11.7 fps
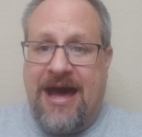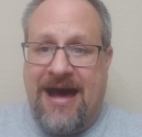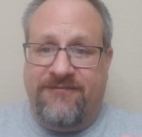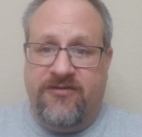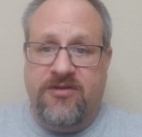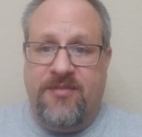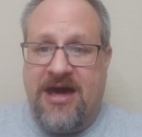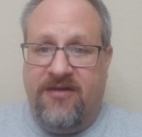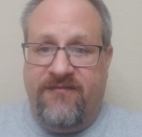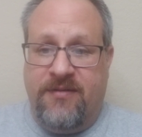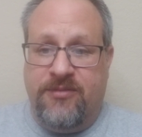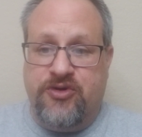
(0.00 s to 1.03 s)
After the Battle
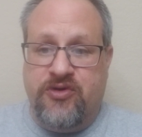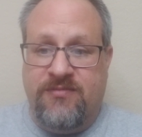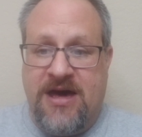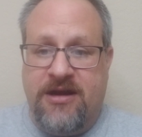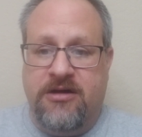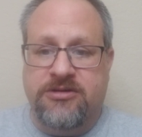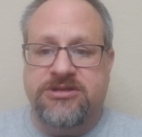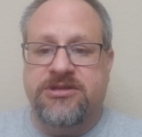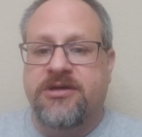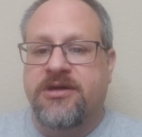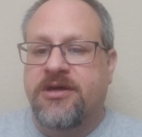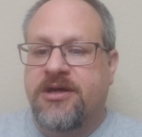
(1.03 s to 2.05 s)
of Emmerdree Meadows,
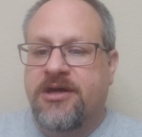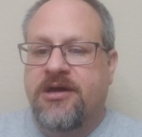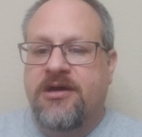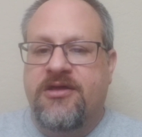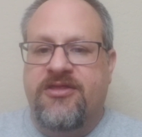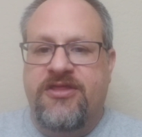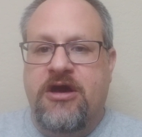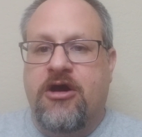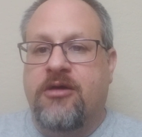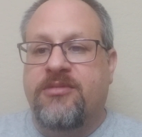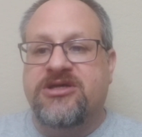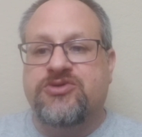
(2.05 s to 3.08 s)
the
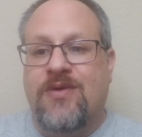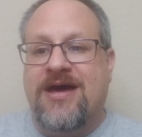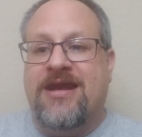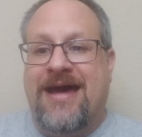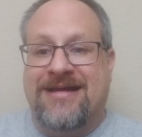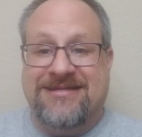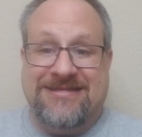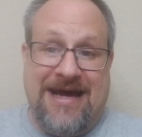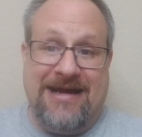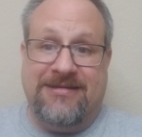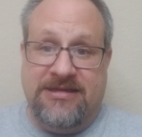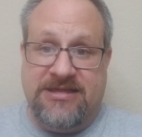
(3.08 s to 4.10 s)
armies went and
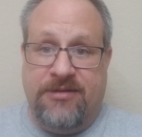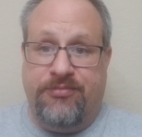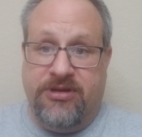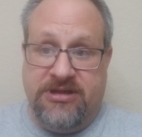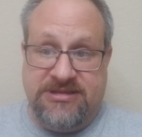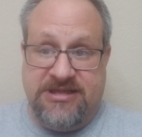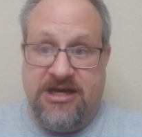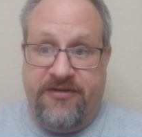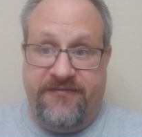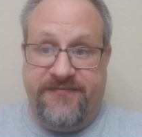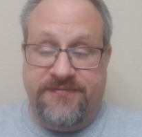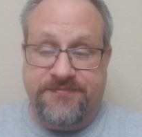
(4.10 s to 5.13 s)
sacked the temple itself.